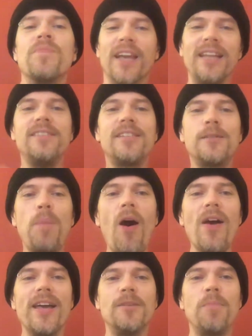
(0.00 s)

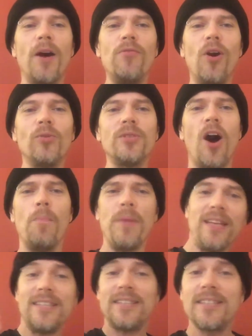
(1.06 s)
inspired by Roald Dahl
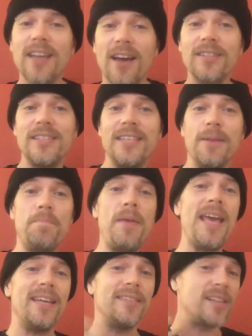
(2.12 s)
being disgusted at
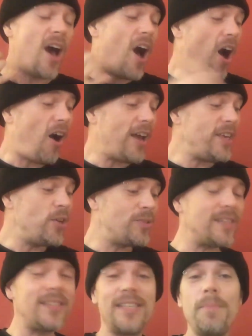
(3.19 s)
beards, I use a
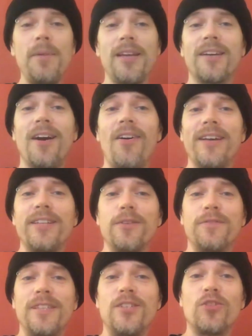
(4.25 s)
similar kind
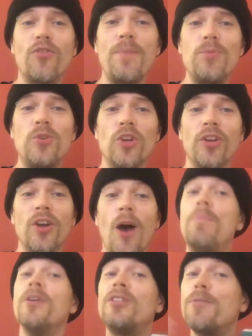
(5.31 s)
of description,
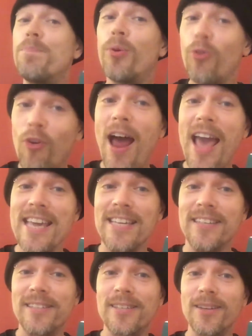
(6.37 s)
but to
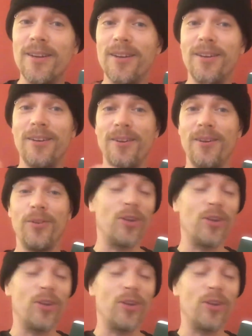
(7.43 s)
praise the